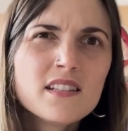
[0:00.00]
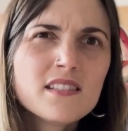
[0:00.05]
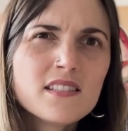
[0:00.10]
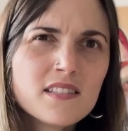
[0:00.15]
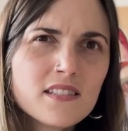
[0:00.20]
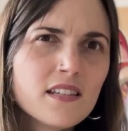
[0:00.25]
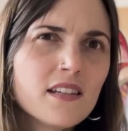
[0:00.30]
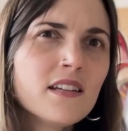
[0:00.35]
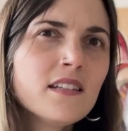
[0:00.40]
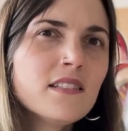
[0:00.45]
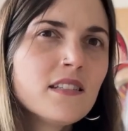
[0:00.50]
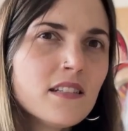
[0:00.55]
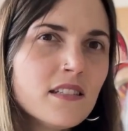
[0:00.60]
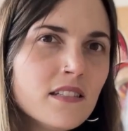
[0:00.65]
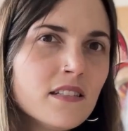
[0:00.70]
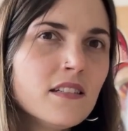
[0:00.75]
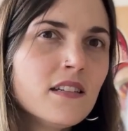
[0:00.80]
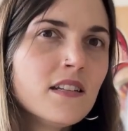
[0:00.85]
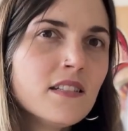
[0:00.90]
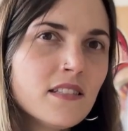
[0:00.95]
It's
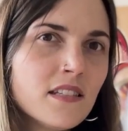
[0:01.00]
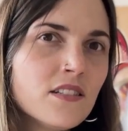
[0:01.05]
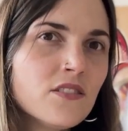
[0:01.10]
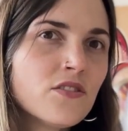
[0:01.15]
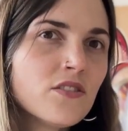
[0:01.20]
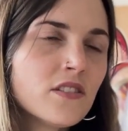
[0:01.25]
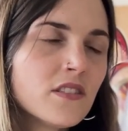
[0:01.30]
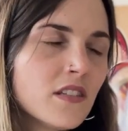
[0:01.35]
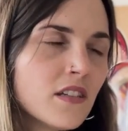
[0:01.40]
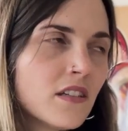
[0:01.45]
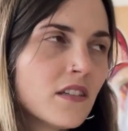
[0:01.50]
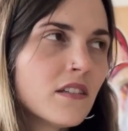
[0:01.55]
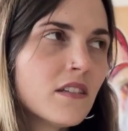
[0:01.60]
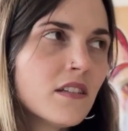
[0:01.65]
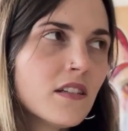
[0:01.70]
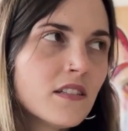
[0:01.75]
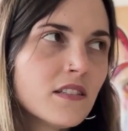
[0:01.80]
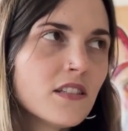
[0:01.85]
interesting.